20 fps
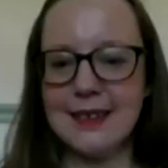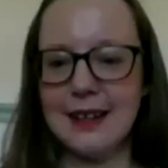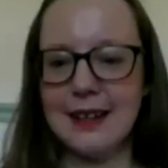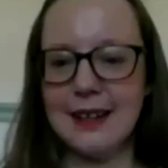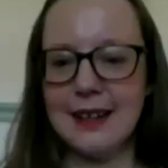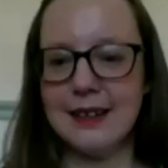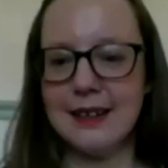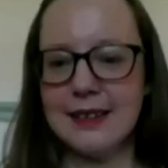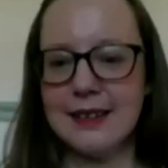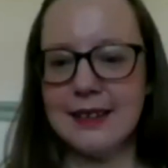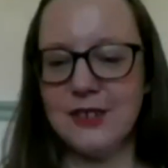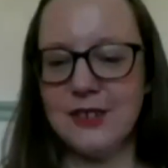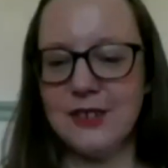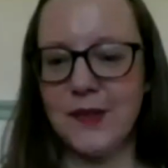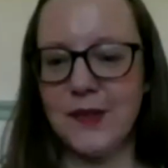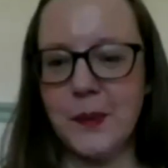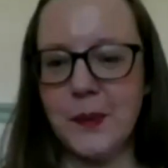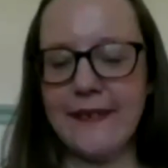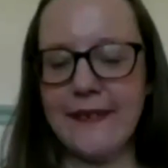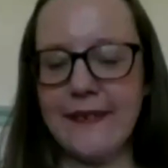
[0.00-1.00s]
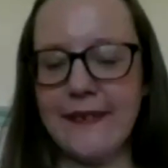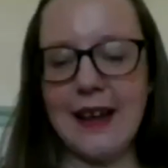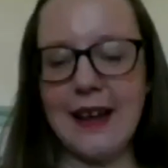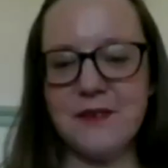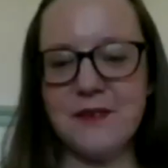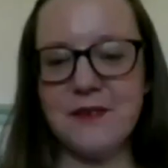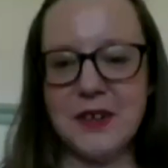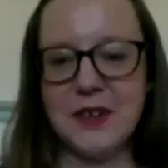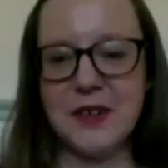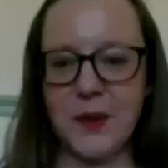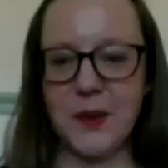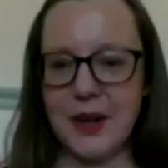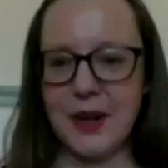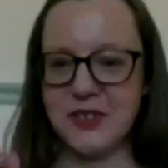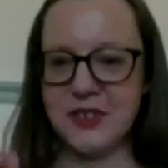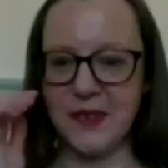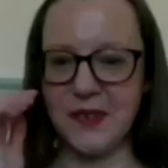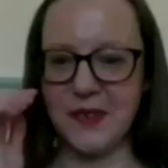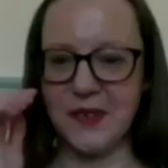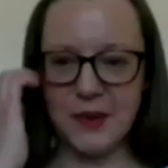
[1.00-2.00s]
I just wait there for another
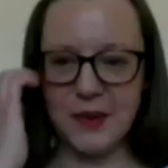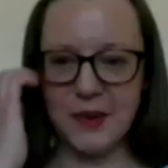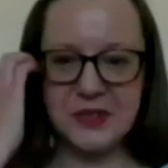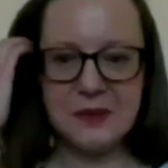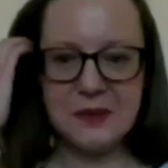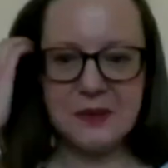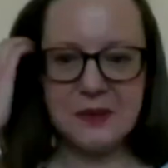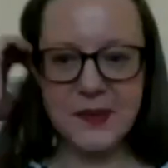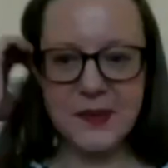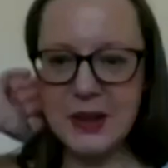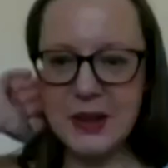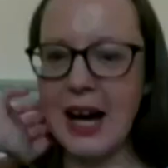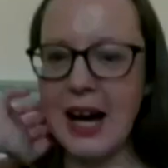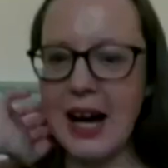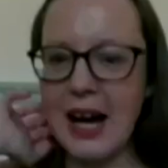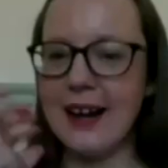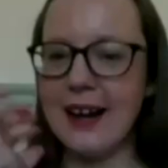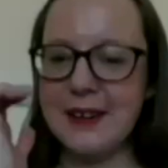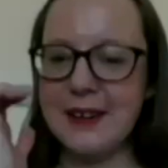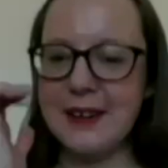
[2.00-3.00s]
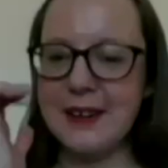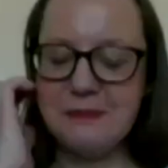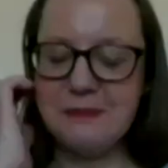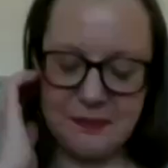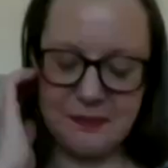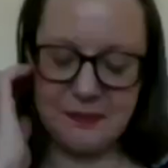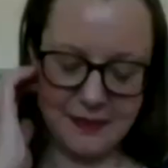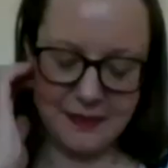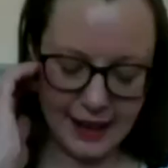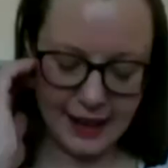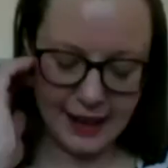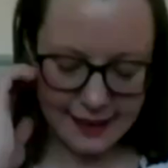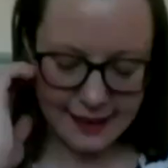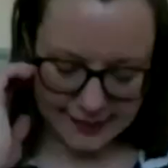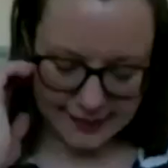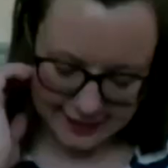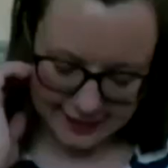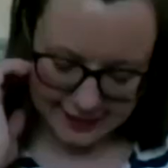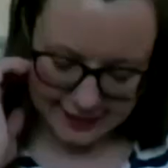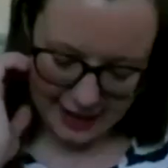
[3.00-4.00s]
question, the question I was going to
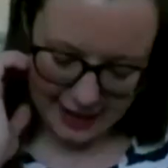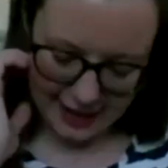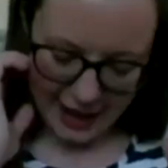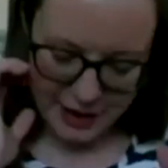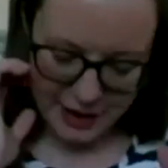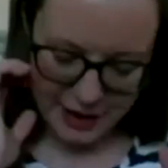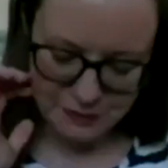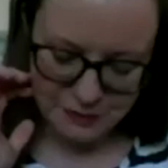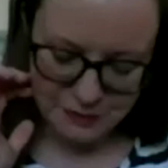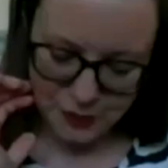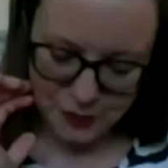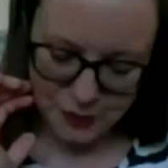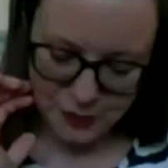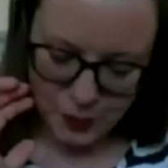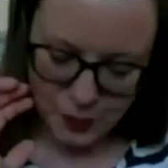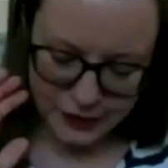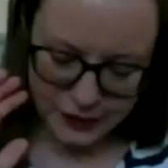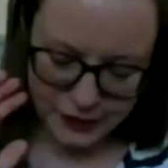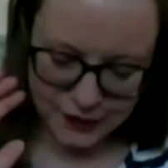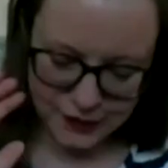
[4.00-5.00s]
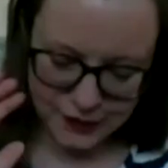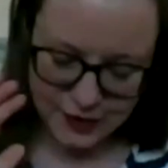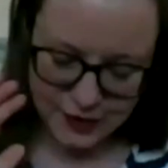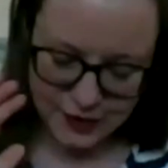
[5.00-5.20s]
ask was,